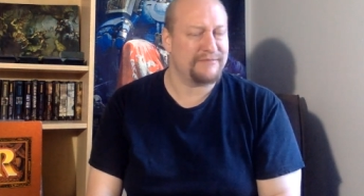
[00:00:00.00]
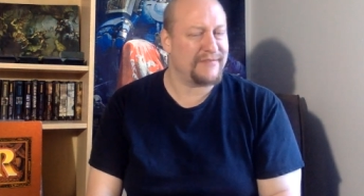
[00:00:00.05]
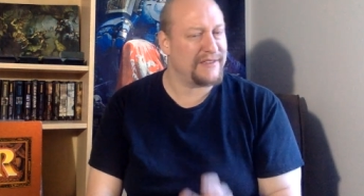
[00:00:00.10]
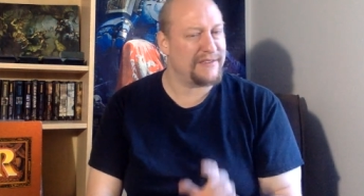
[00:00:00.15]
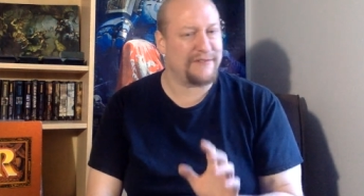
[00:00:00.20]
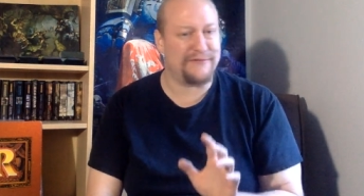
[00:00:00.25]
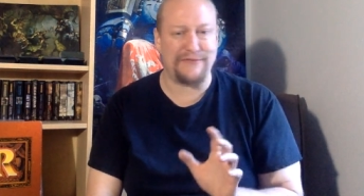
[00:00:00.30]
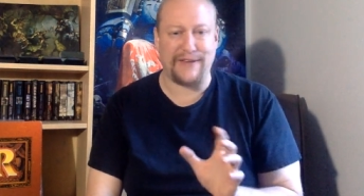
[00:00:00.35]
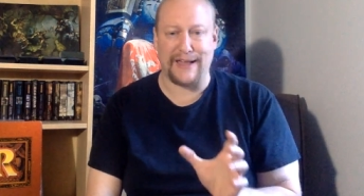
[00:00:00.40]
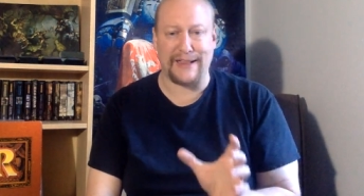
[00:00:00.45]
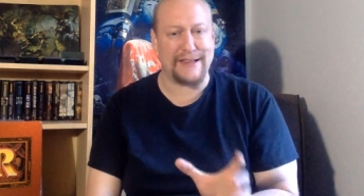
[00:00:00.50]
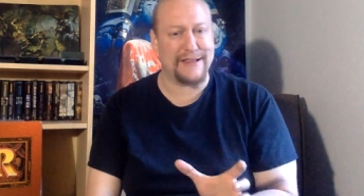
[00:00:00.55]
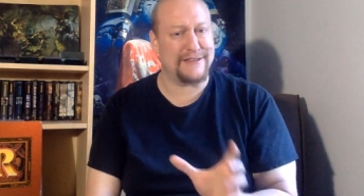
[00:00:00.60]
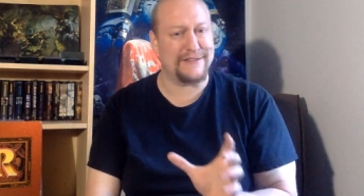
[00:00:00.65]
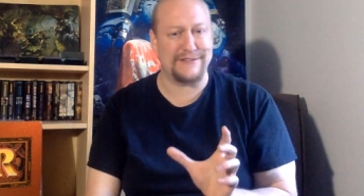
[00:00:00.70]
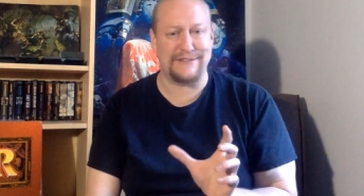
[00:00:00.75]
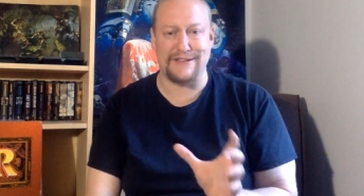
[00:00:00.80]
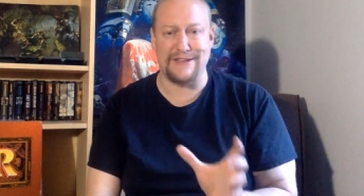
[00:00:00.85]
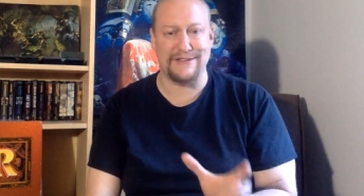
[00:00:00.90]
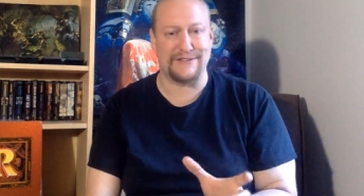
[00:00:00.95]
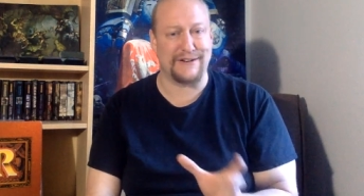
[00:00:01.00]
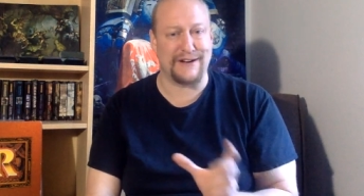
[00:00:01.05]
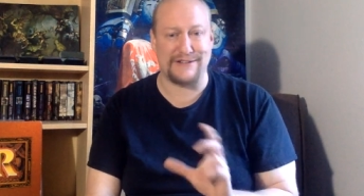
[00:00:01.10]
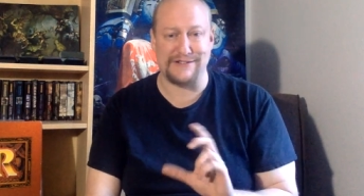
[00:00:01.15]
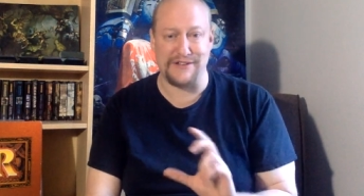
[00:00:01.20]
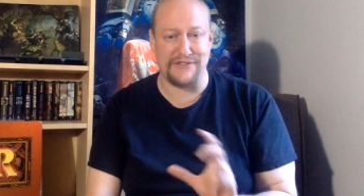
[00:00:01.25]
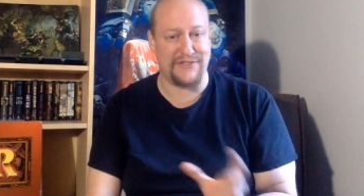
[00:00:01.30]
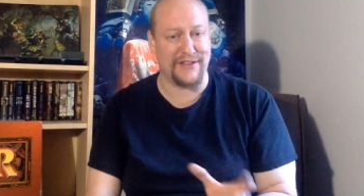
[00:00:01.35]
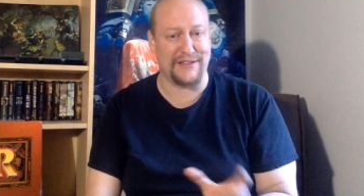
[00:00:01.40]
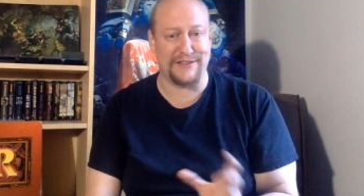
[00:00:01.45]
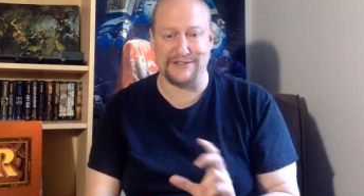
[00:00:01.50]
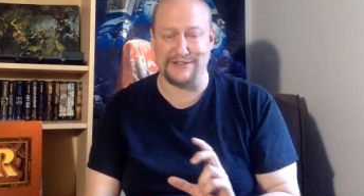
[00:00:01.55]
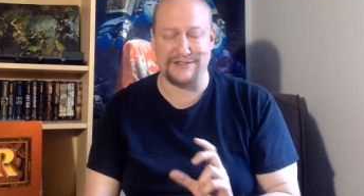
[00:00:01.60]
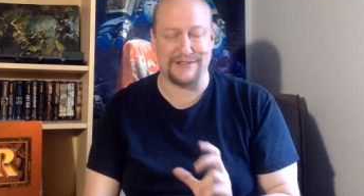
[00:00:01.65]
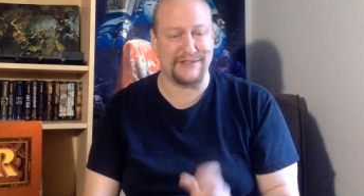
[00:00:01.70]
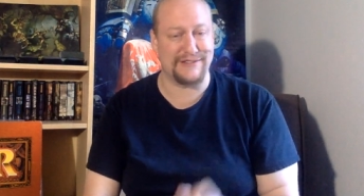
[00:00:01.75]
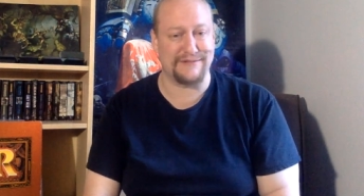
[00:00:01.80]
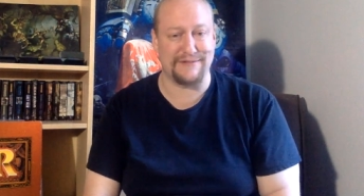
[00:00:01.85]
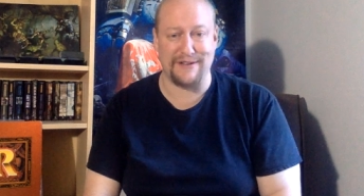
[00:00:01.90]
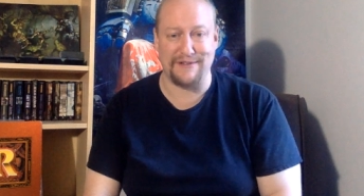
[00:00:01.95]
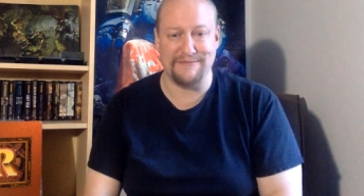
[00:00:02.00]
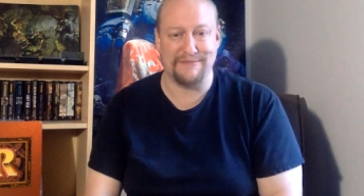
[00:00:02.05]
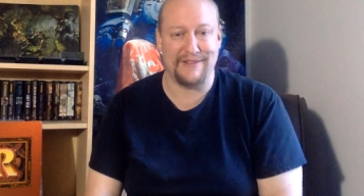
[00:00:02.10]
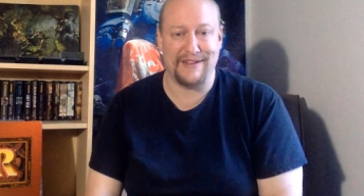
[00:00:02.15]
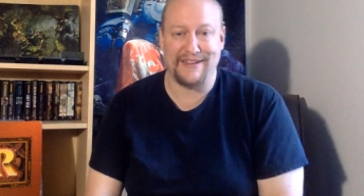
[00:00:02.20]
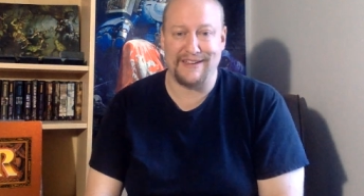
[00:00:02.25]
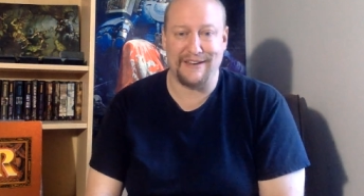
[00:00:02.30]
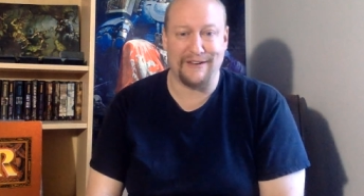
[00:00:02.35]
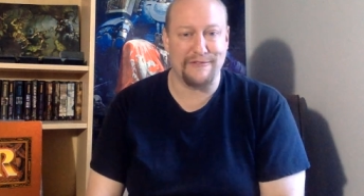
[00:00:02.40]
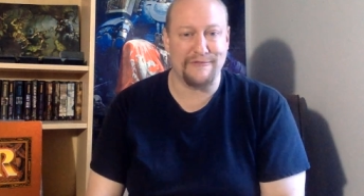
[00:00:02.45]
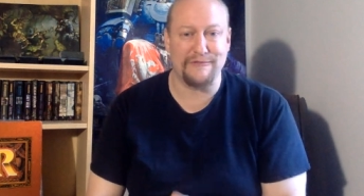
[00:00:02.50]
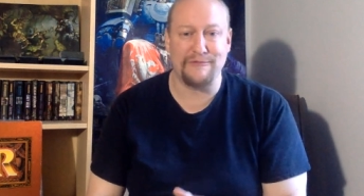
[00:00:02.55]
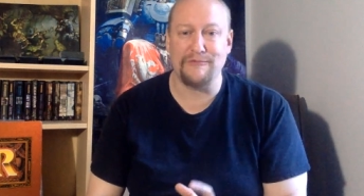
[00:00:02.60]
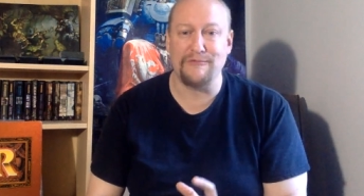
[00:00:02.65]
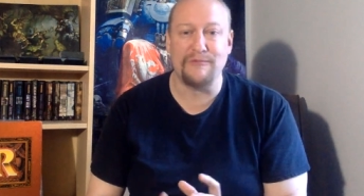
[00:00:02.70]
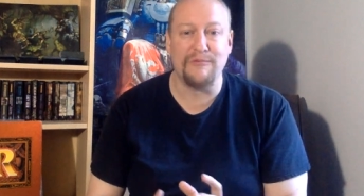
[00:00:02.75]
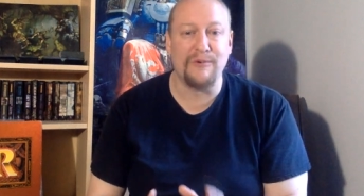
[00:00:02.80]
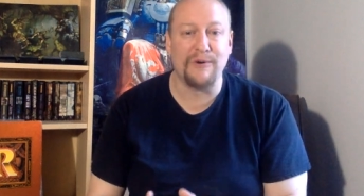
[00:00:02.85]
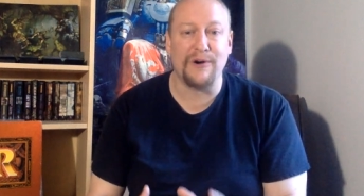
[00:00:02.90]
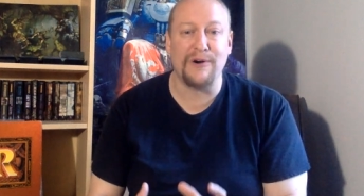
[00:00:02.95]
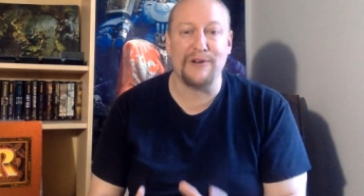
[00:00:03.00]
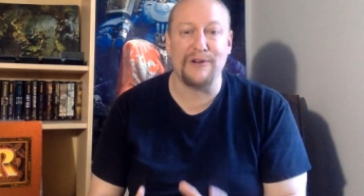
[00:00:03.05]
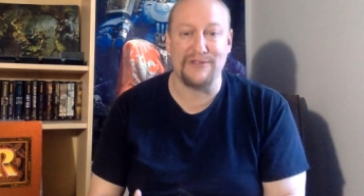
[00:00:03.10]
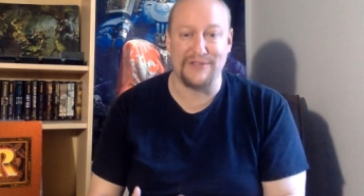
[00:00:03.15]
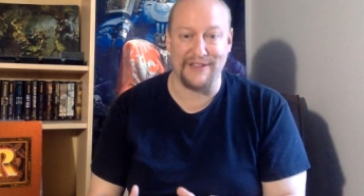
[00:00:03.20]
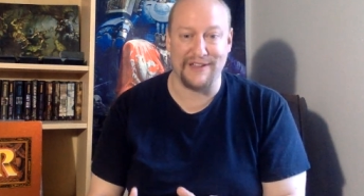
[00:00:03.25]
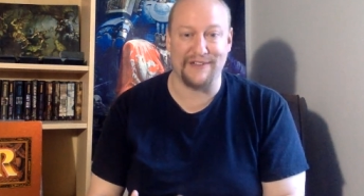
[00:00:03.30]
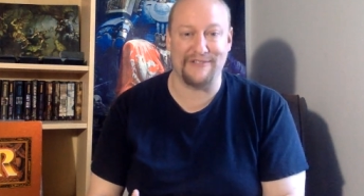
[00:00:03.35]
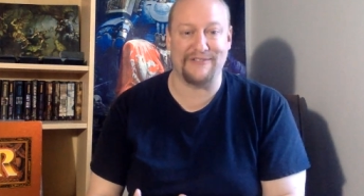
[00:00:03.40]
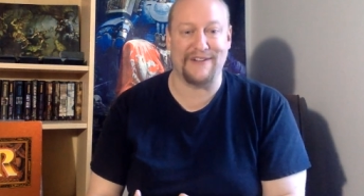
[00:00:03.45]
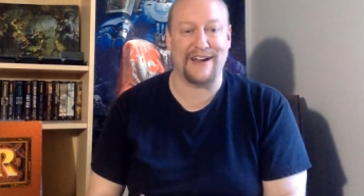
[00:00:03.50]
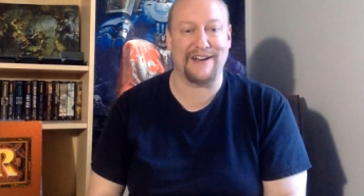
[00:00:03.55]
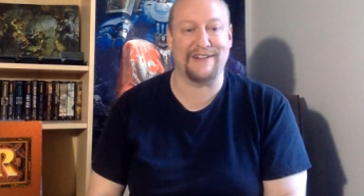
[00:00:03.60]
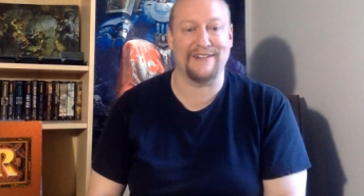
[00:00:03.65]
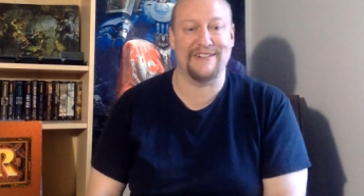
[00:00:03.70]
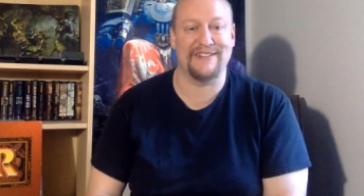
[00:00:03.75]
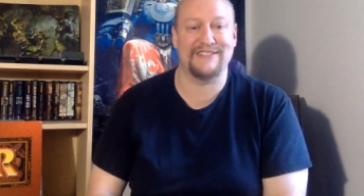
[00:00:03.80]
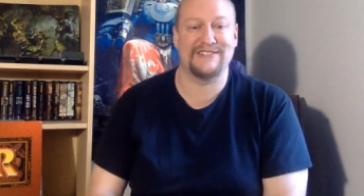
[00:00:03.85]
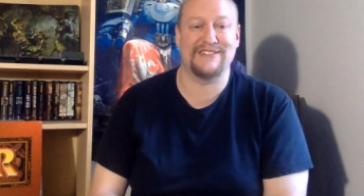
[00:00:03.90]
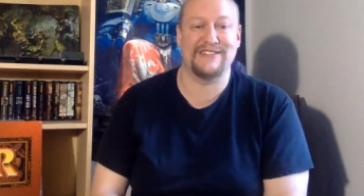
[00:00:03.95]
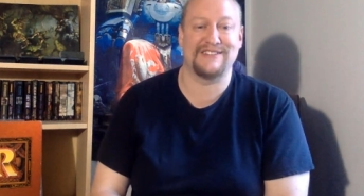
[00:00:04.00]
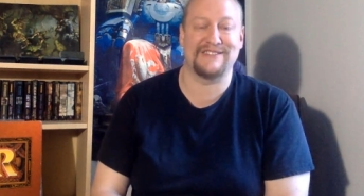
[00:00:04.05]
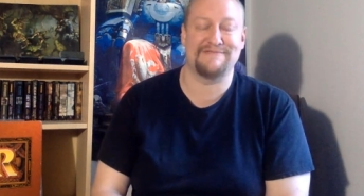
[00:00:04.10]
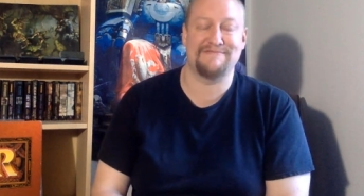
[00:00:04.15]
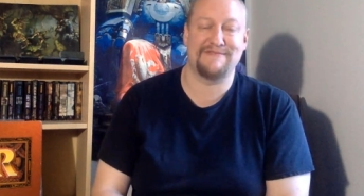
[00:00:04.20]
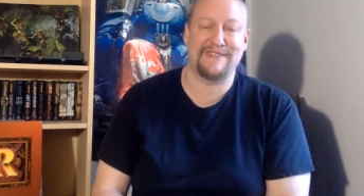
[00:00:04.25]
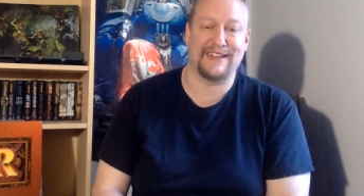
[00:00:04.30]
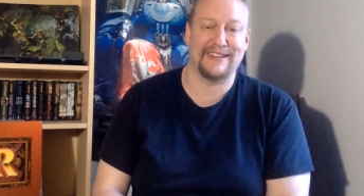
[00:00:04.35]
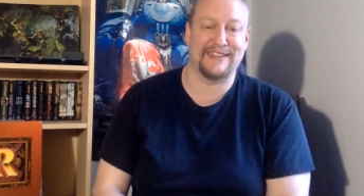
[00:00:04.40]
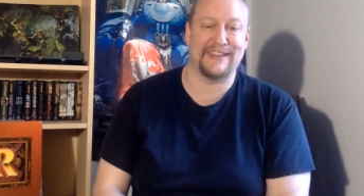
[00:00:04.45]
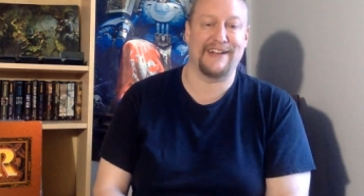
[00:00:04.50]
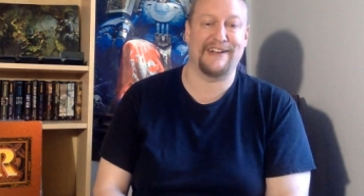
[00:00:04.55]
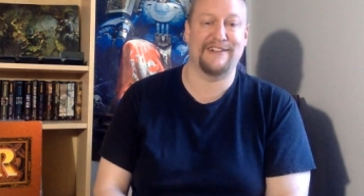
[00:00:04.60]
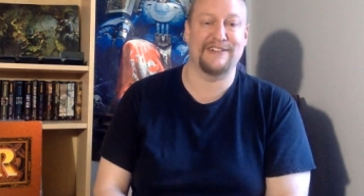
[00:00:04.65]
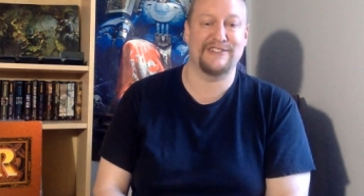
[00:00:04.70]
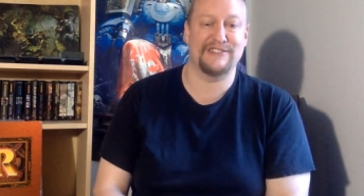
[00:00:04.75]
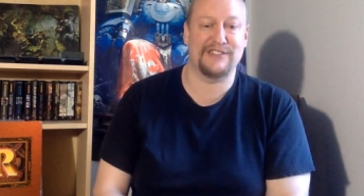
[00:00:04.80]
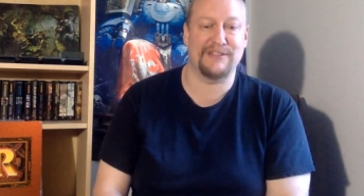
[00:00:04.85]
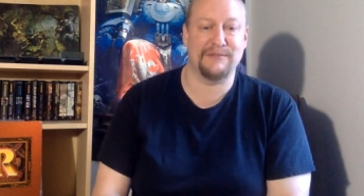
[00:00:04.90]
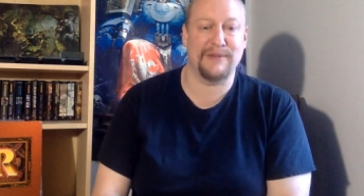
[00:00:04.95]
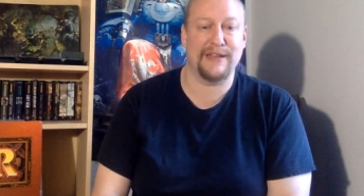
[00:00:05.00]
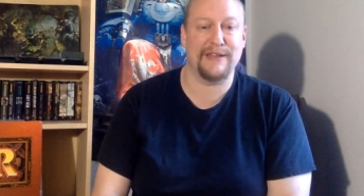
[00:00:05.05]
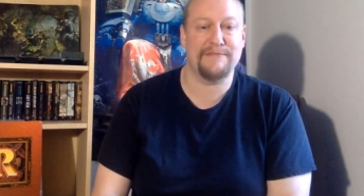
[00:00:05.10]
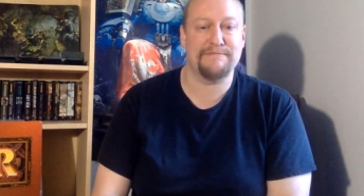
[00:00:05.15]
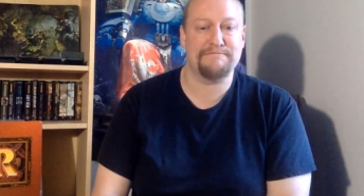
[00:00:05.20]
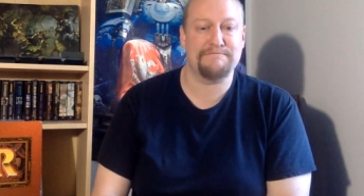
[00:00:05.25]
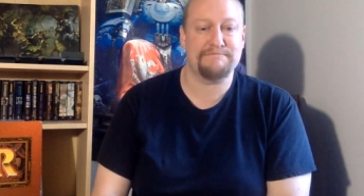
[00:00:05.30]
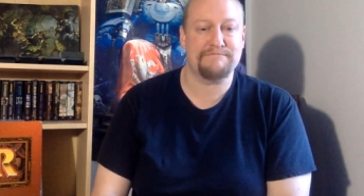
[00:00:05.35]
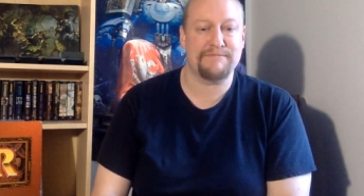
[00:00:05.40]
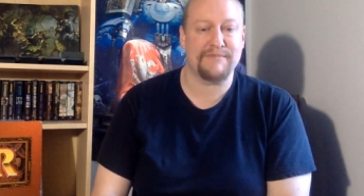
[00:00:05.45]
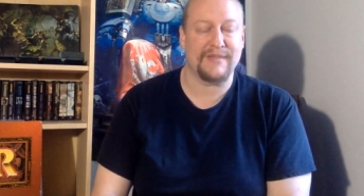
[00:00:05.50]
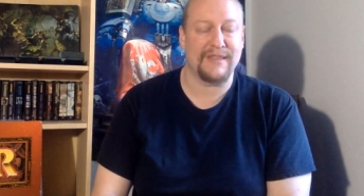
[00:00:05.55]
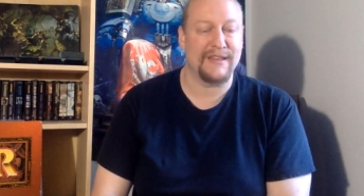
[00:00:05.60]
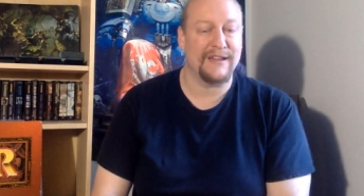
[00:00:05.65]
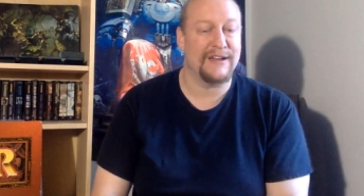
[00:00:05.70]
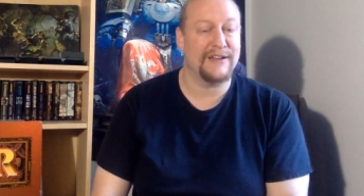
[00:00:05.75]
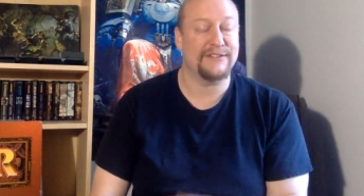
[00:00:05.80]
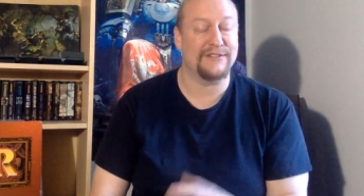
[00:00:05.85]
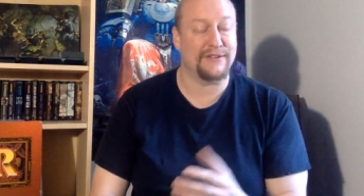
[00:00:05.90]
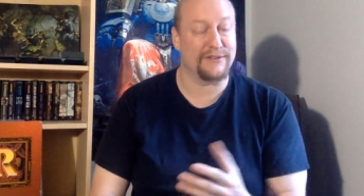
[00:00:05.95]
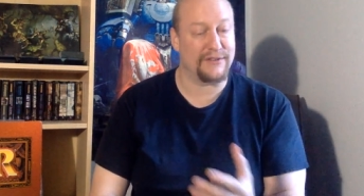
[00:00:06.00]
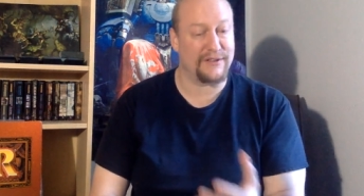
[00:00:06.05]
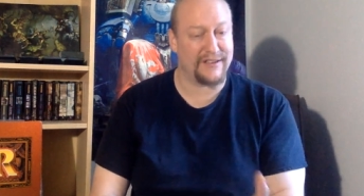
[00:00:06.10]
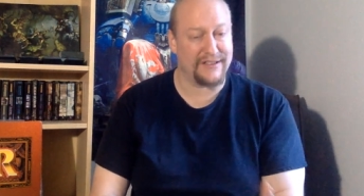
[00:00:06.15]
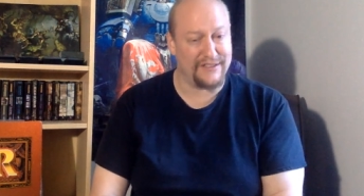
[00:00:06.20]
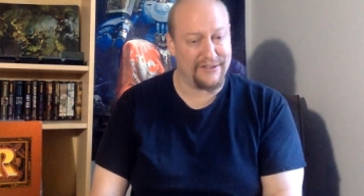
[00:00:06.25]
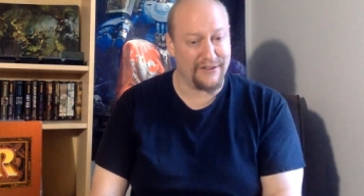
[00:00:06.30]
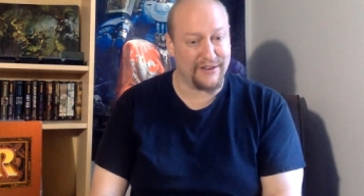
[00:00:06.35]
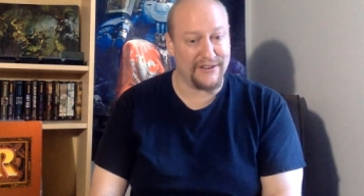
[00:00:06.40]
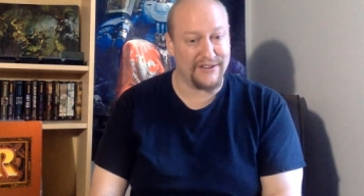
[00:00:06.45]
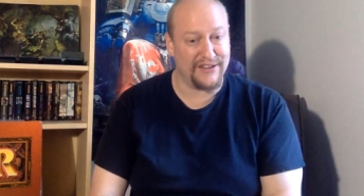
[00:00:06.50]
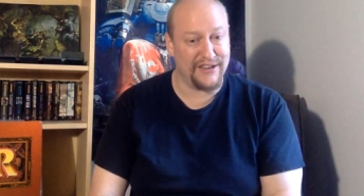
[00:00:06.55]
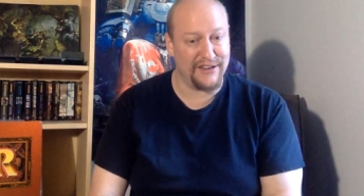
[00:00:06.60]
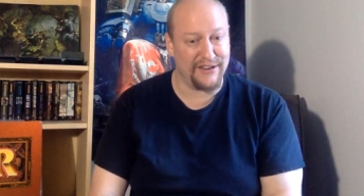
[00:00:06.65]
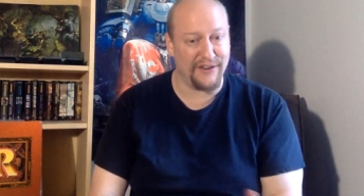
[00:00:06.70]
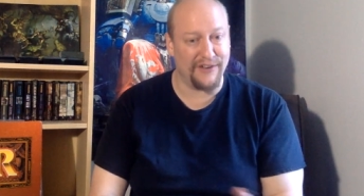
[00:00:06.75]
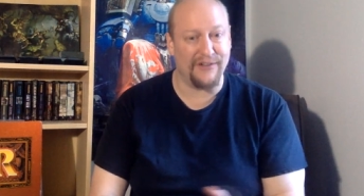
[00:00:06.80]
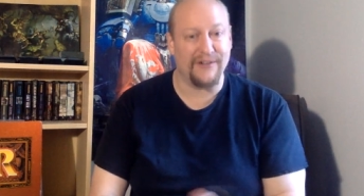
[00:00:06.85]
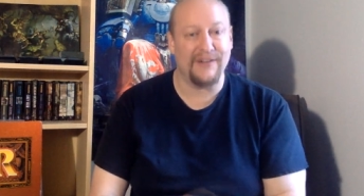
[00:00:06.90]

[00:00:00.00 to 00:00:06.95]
The fact that Caesar actually thinks this is, um, you know, worthy of record is just hilarious to me. So to continue.